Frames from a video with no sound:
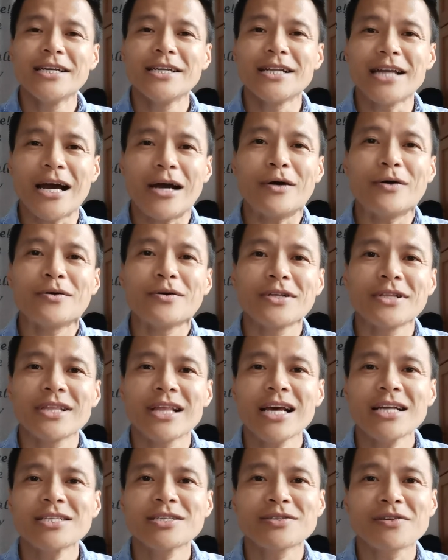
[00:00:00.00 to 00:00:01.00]
Now,
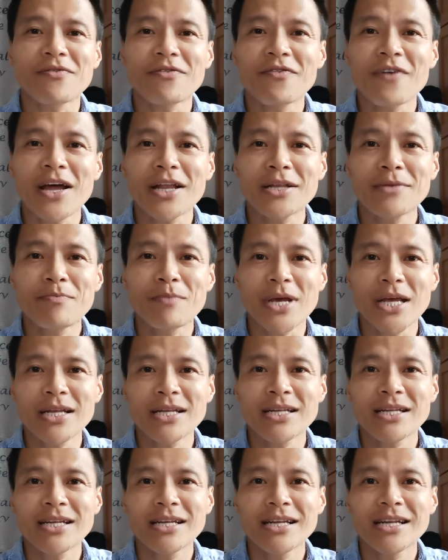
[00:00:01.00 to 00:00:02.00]
that's the fun
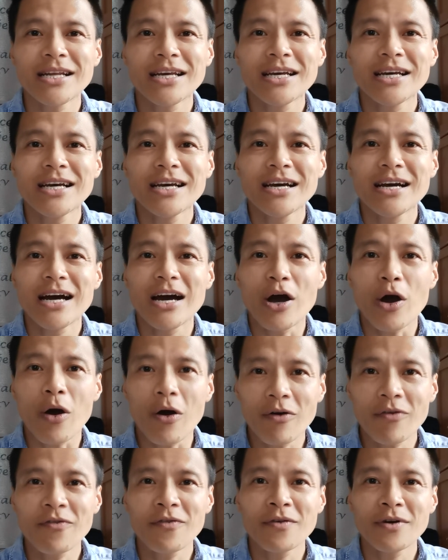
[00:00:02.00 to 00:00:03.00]
bit
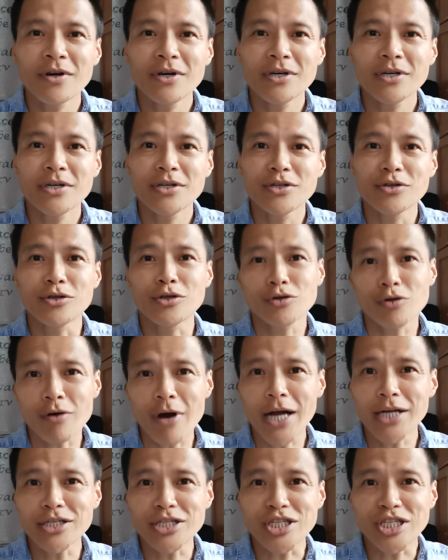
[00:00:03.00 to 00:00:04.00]
of you
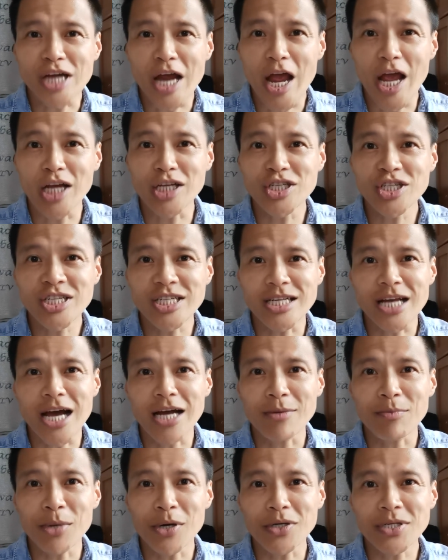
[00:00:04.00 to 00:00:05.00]
trying to change the
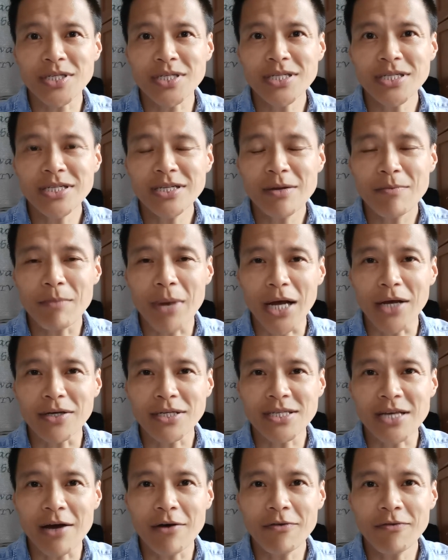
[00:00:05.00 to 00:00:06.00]
other person by
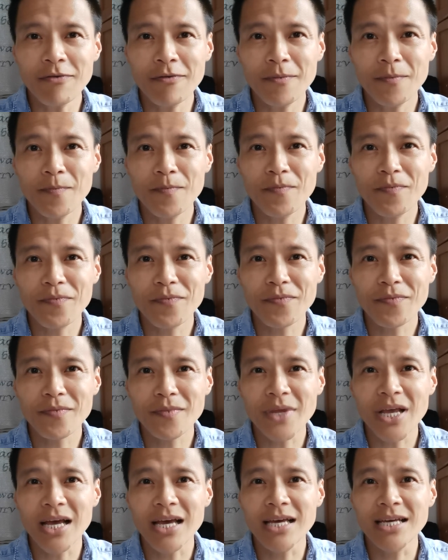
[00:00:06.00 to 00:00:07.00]
yourself.
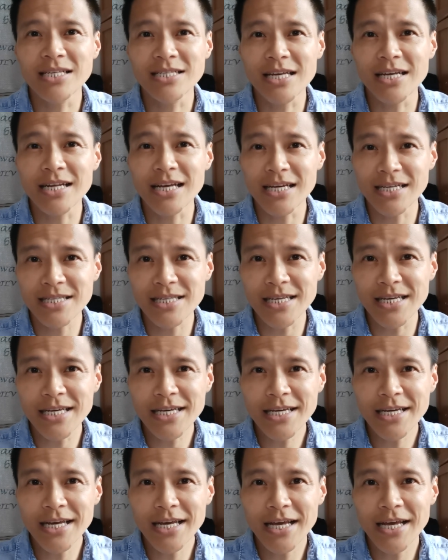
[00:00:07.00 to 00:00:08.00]
Is it
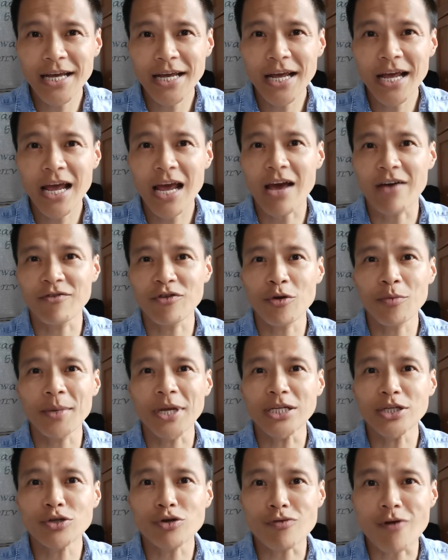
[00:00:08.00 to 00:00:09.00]
easy? Have you
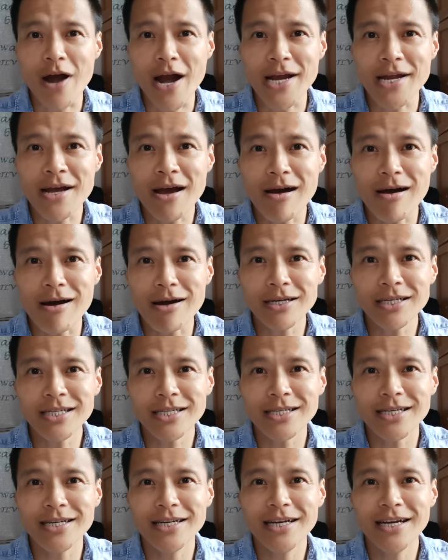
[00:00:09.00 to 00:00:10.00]
been trying
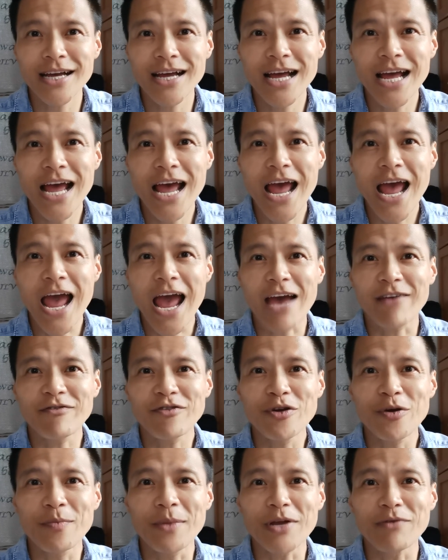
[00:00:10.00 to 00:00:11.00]
hard? Have
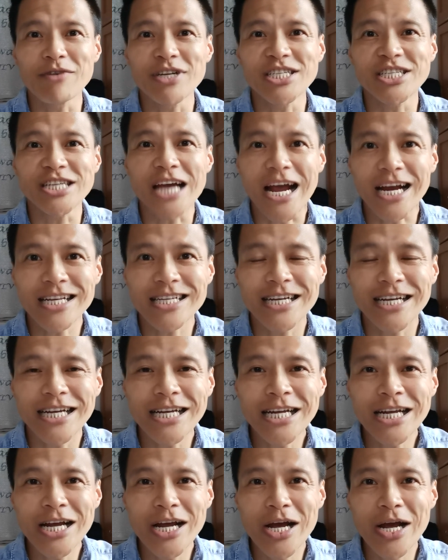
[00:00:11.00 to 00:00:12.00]
you been
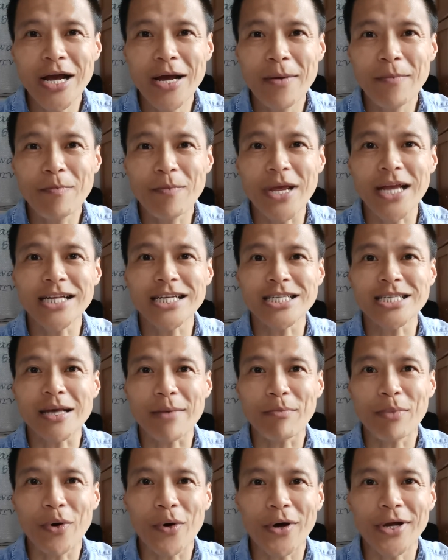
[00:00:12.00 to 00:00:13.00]
rejecting, being
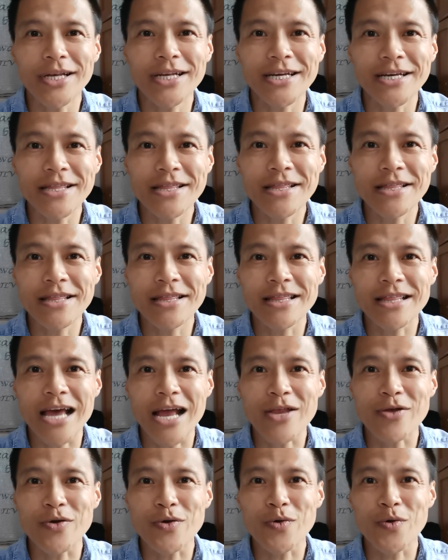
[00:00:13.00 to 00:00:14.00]
disappointed
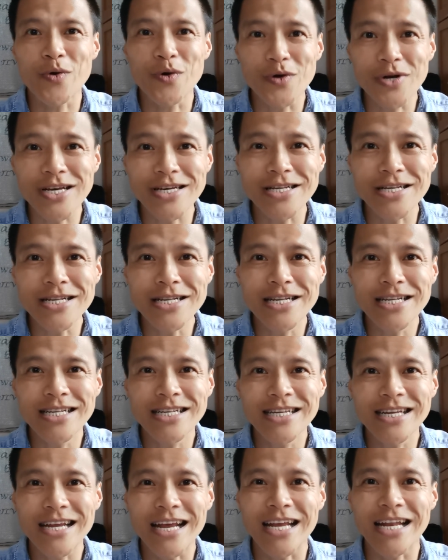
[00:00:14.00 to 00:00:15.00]
that you couldn't
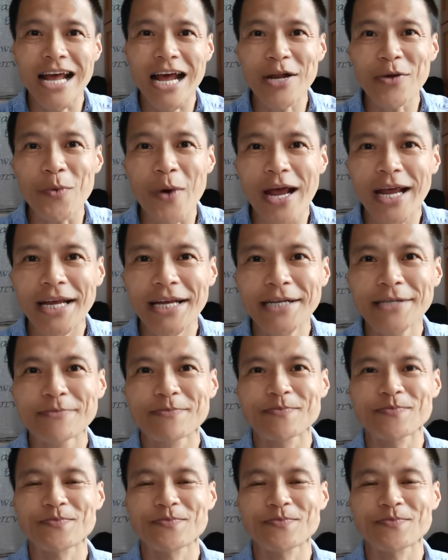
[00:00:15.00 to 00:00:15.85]
in any way?